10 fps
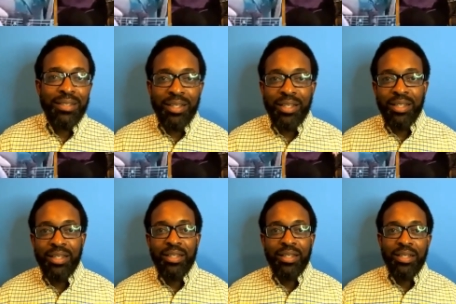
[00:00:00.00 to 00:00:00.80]
We
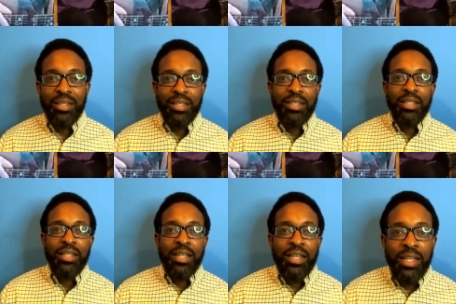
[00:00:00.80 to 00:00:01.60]
are the light
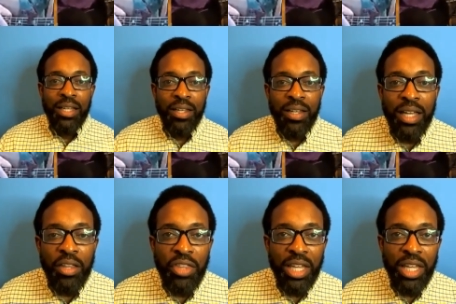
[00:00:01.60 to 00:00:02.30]
of God.